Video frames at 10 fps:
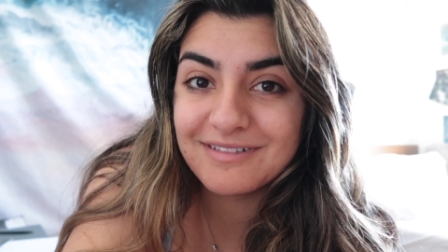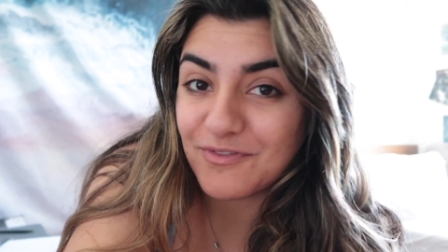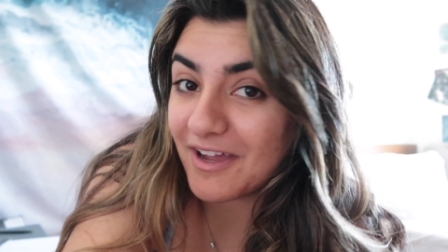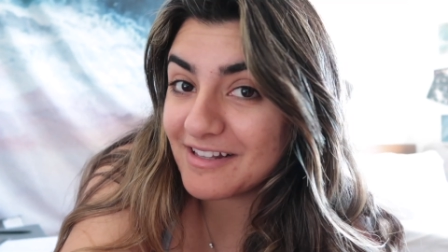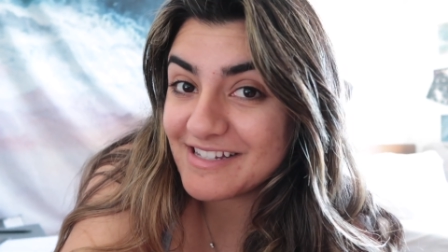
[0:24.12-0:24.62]
it's
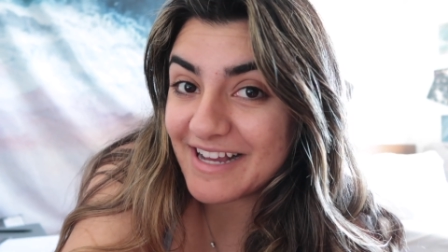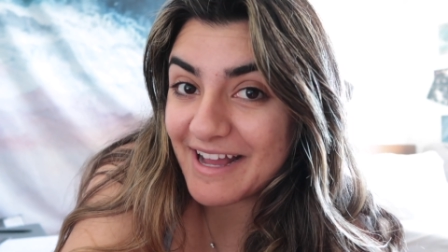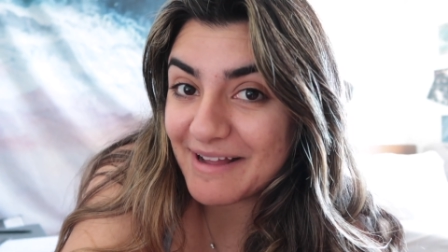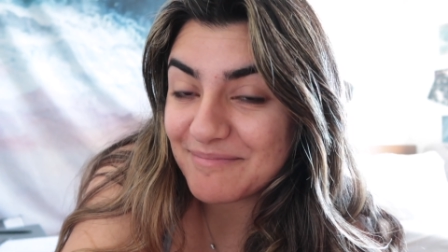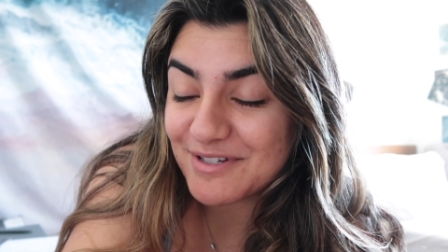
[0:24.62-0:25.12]
finally
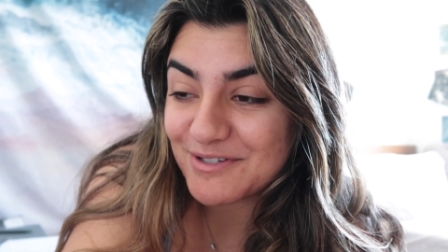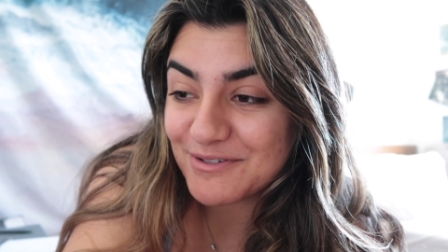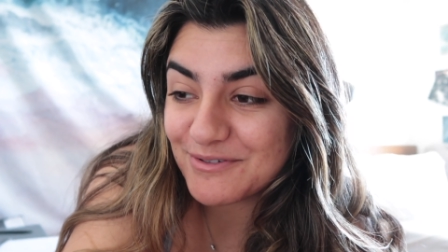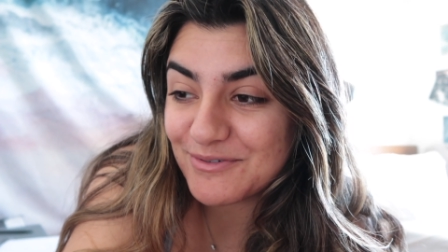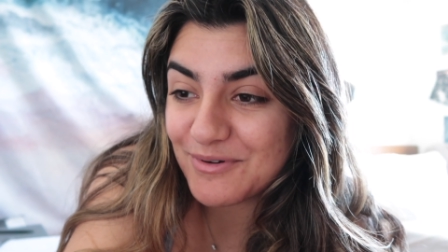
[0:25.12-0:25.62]
time
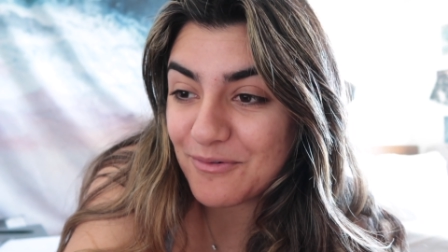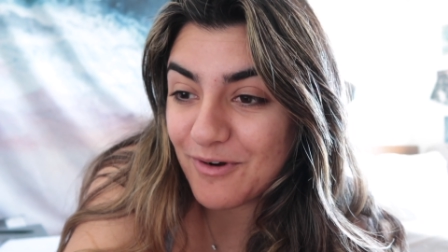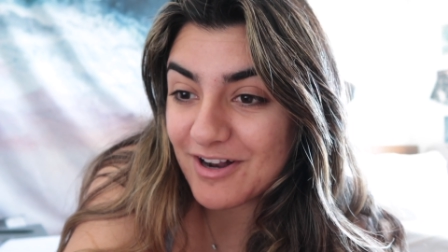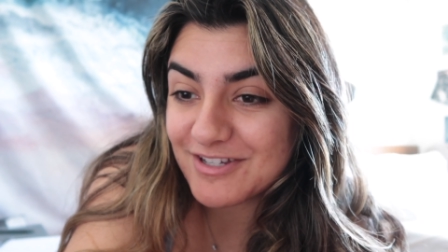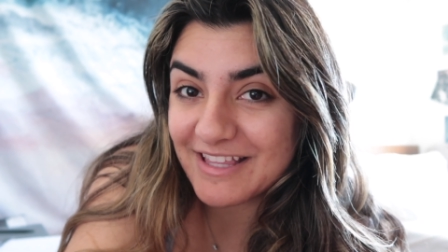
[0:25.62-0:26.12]
to
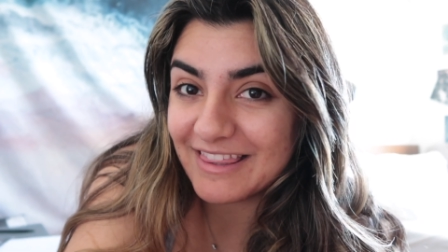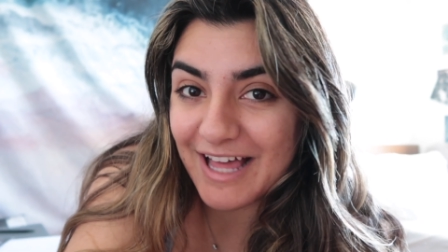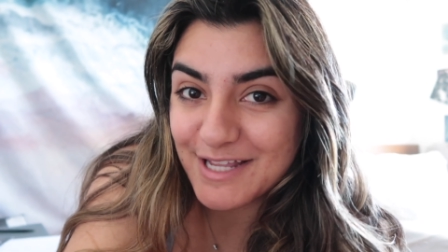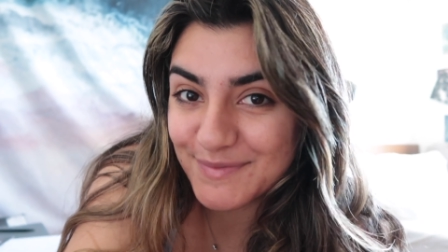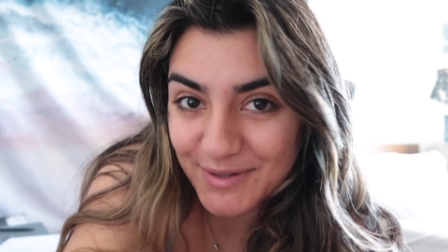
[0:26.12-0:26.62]
watch the
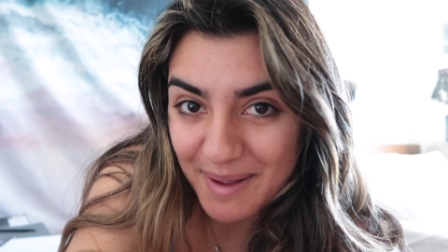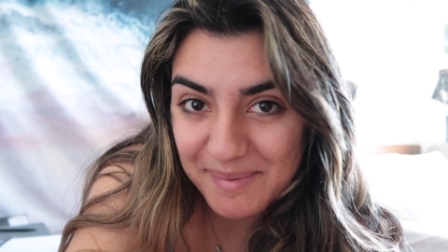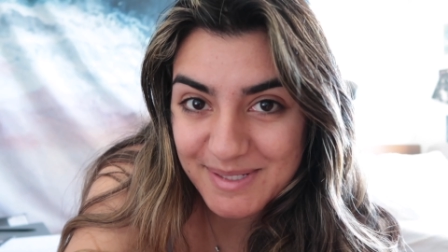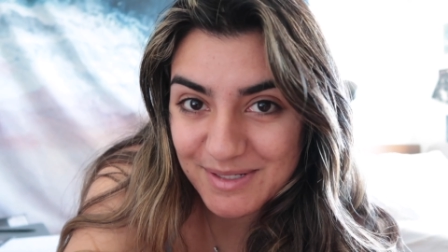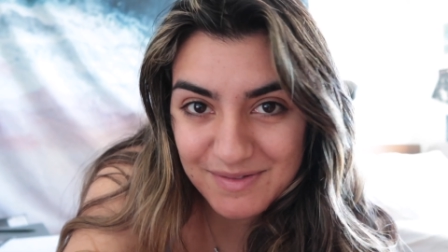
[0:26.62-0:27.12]
last four
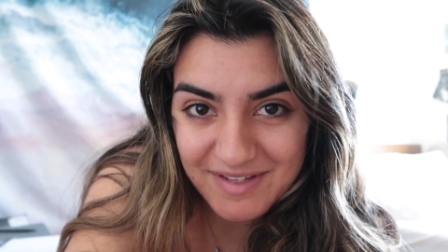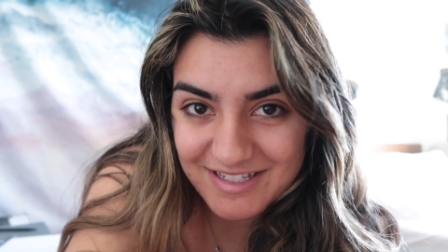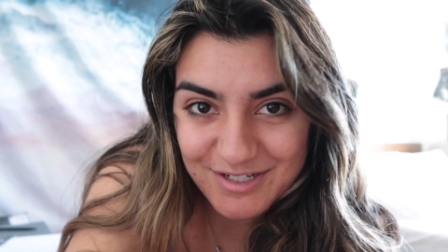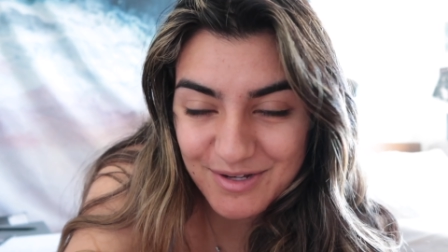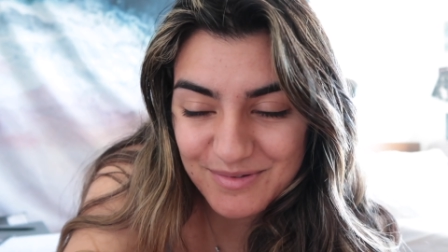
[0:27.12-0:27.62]
episodes of
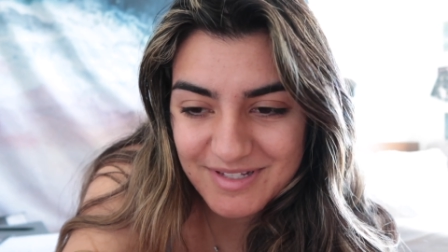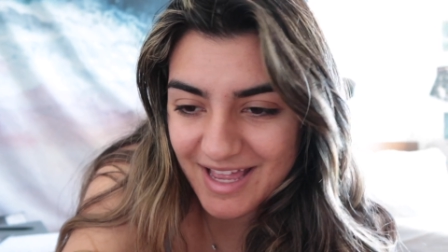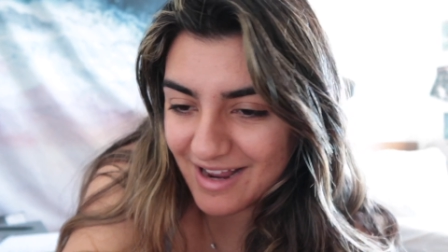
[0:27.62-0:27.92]
Daisy Jones and